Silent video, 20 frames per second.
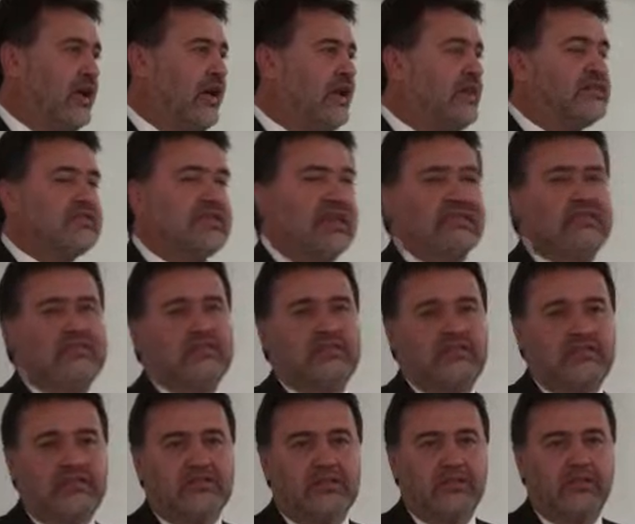in such a
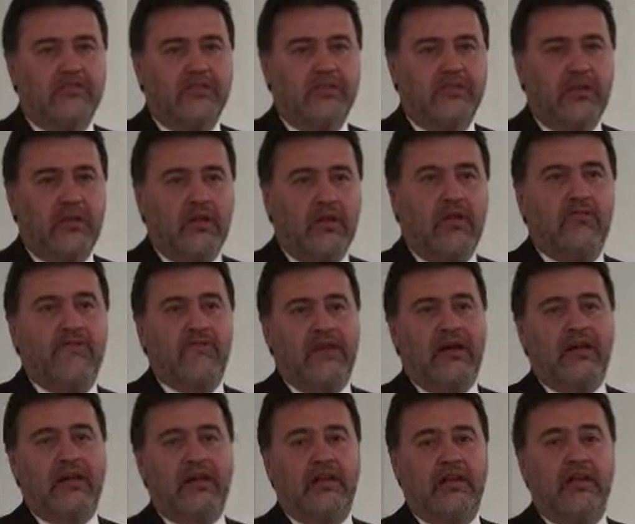system of
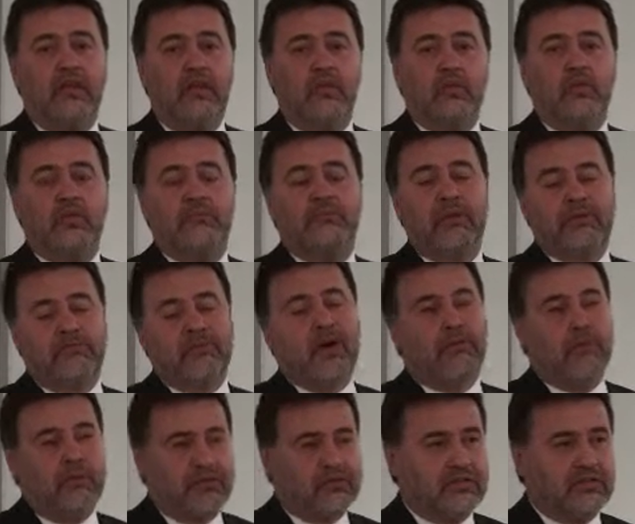funding would be
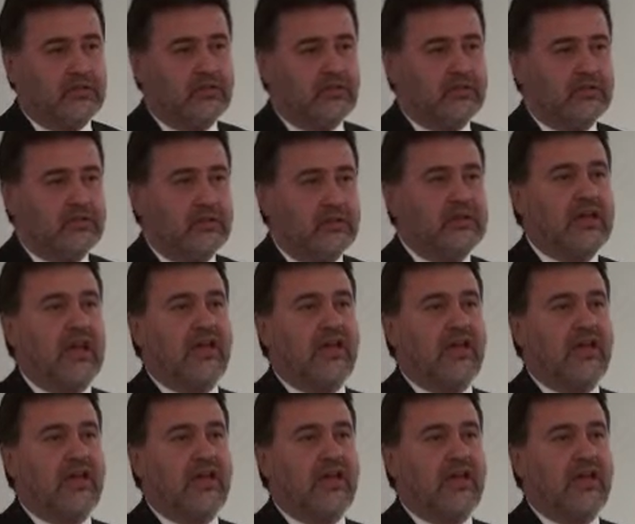public schools,